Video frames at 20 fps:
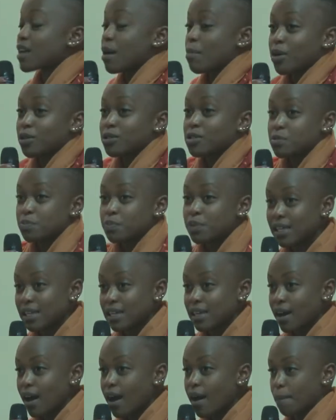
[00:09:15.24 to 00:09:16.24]
about
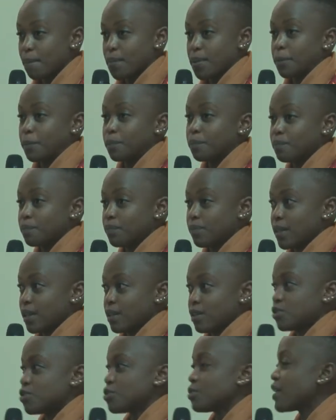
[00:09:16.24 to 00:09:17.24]
speaking up. Do